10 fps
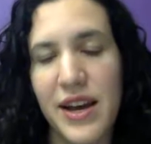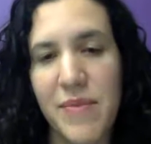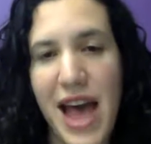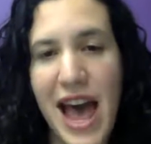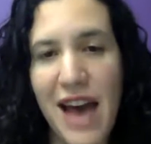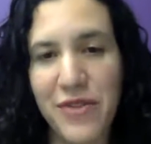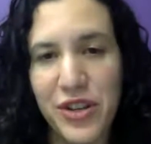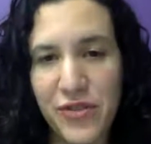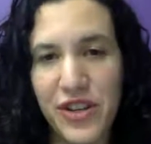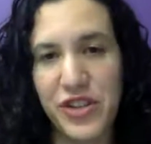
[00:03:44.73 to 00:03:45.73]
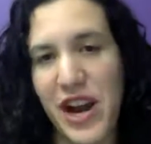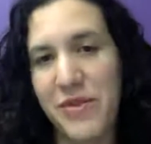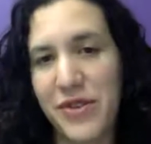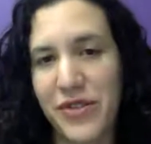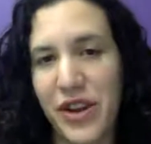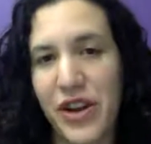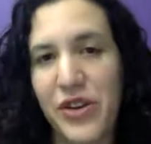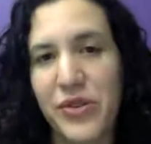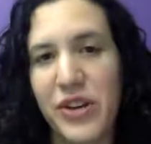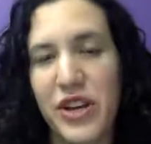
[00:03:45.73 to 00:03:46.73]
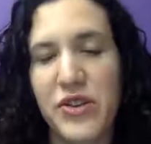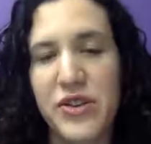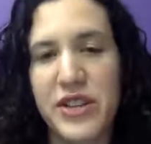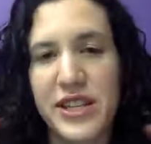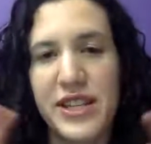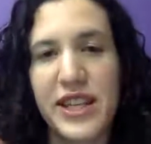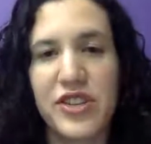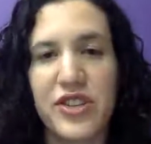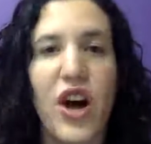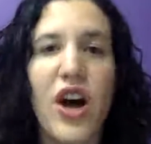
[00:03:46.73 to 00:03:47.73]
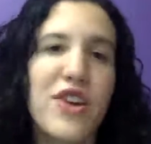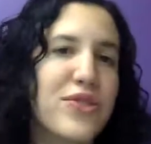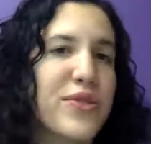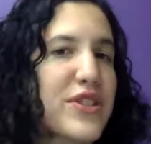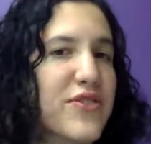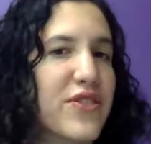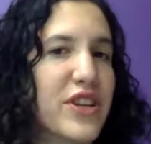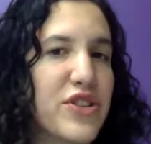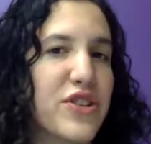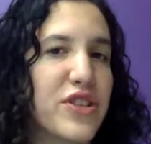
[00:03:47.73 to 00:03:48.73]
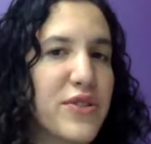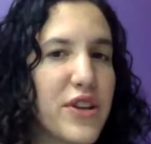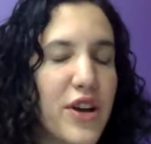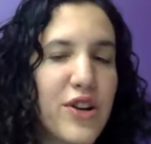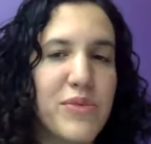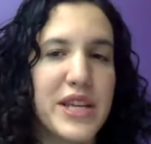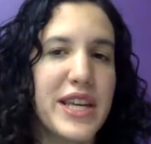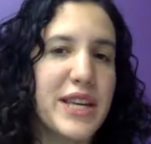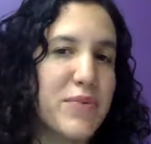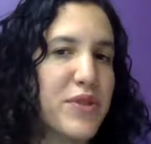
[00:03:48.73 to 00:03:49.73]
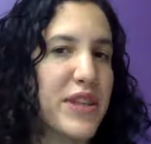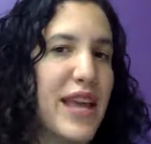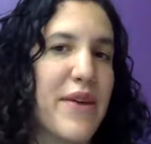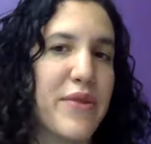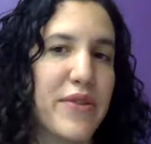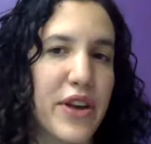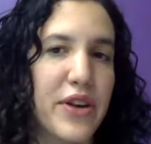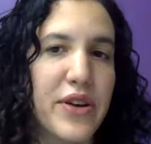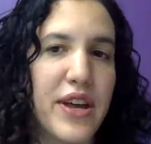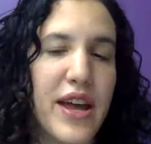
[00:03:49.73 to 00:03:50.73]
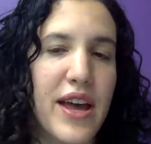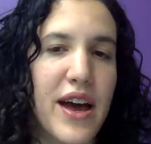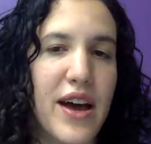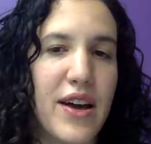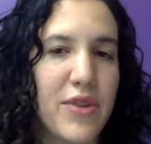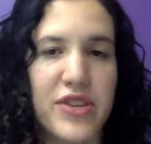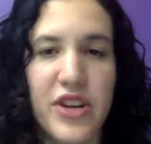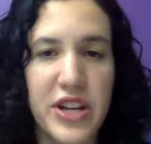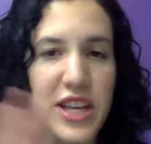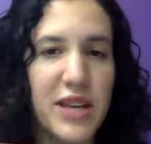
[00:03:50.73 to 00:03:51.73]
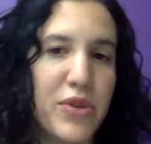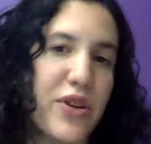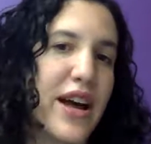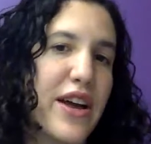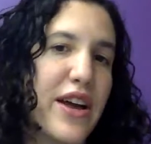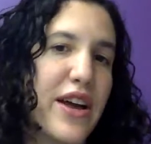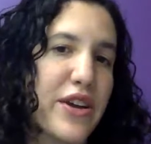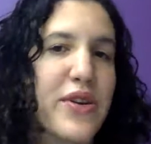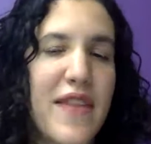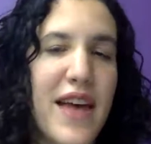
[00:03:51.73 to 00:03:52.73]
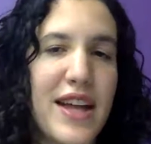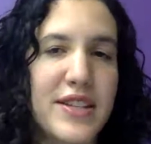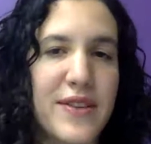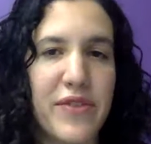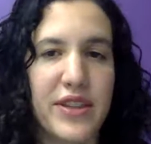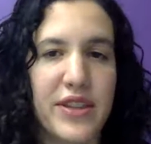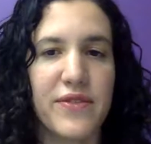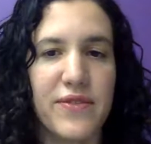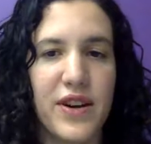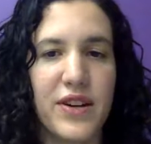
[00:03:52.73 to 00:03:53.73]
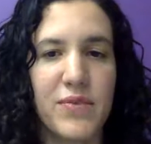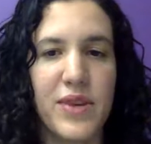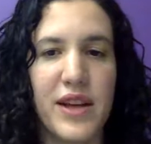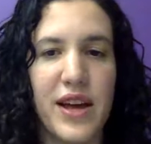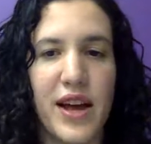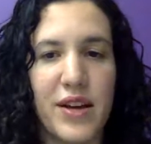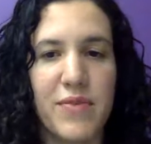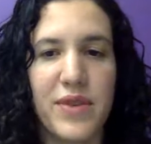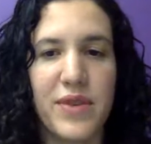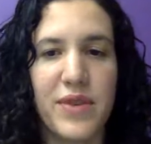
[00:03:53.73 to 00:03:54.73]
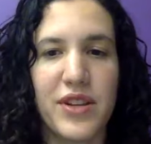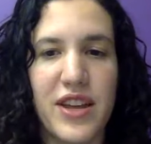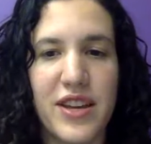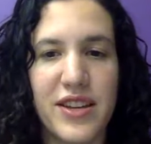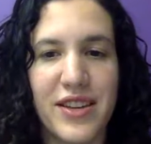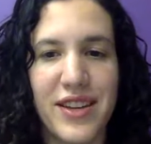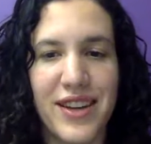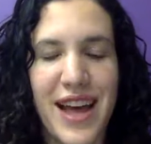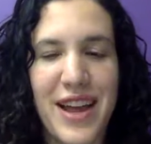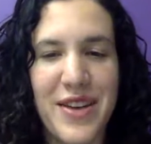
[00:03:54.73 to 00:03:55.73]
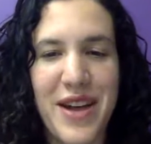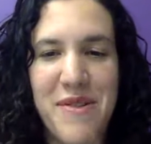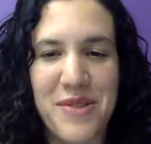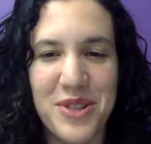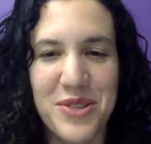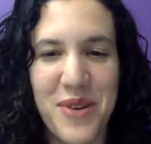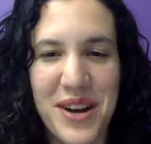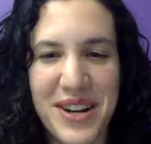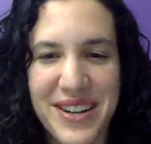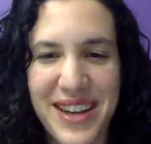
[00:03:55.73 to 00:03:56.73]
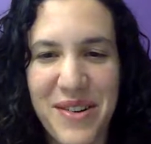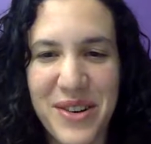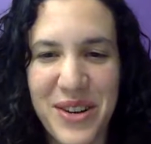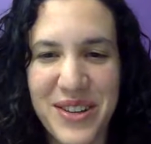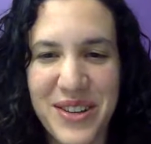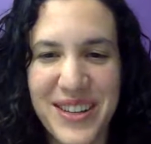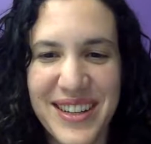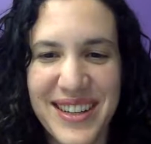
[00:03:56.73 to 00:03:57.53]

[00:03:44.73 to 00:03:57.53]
um, after you finish your hour of code, you can see links to all sorts of things you can do at home to keep doing the hour of code, um, or sorry, to keep learning how to code. And that's everything from, um, it looks like, I, I don't know how old you are. How old are you?